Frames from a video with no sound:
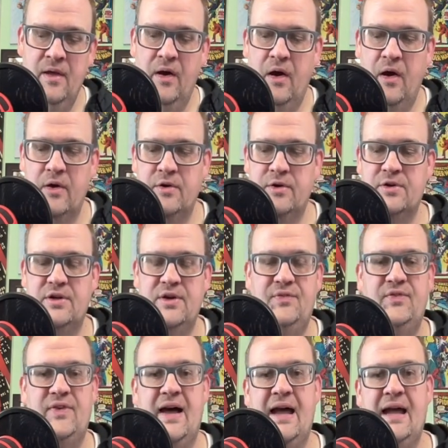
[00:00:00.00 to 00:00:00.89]
harder to
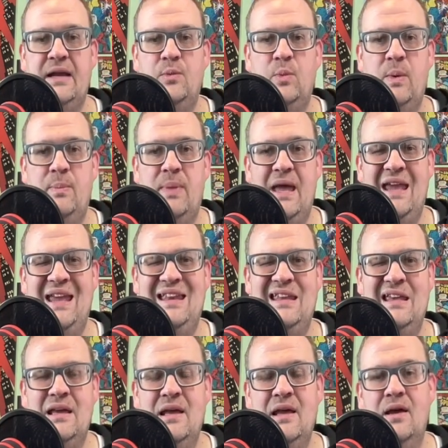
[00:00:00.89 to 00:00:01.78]
find. We
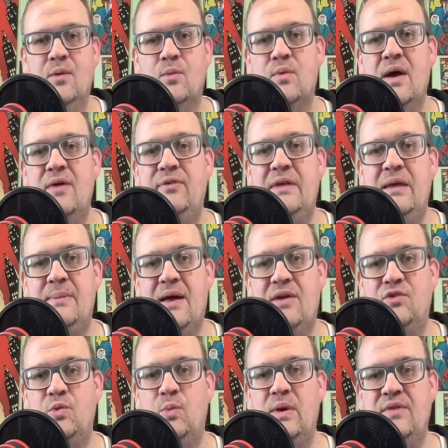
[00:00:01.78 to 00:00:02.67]
paid roughly
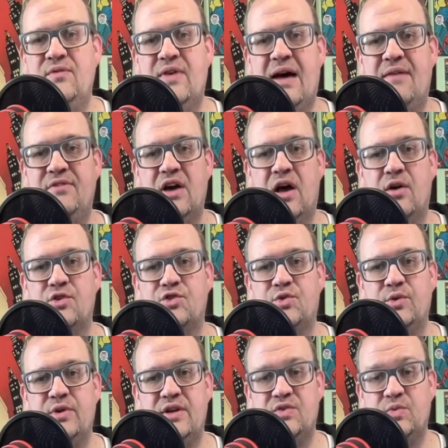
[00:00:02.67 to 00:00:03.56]
about $25
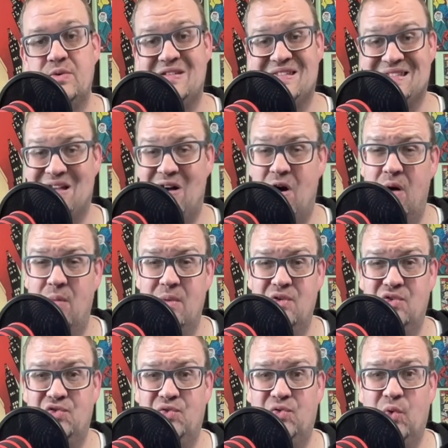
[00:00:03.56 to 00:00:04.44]
for this, which is
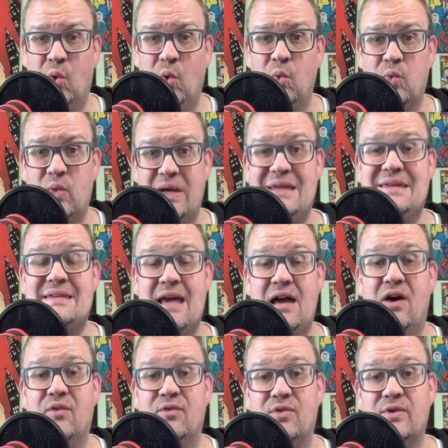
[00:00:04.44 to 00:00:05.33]
almost full
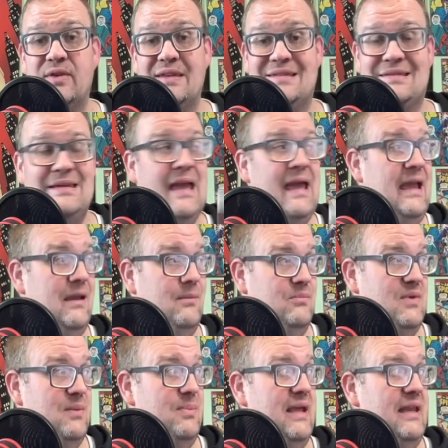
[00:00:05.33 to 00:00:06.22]
retail for this
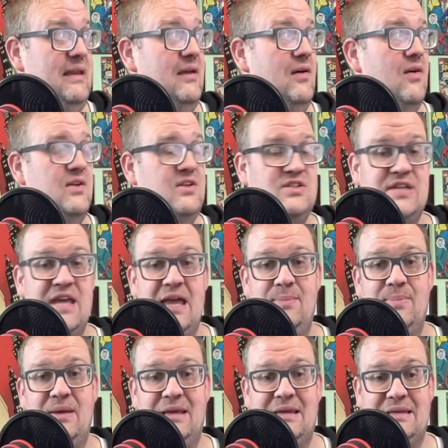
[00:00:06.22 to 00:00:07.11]
game, depending on
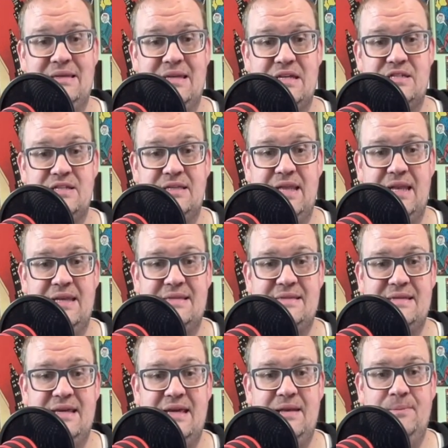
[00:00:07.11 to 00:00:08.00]
shape and condition that
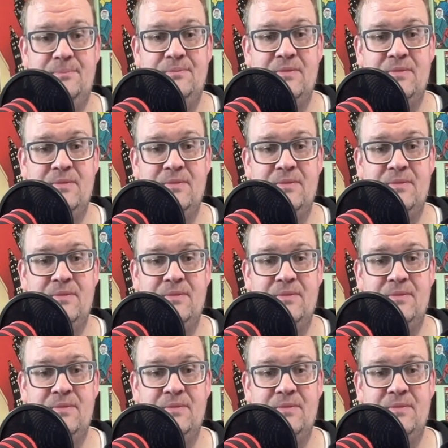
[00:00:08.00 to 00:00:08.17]
it's in.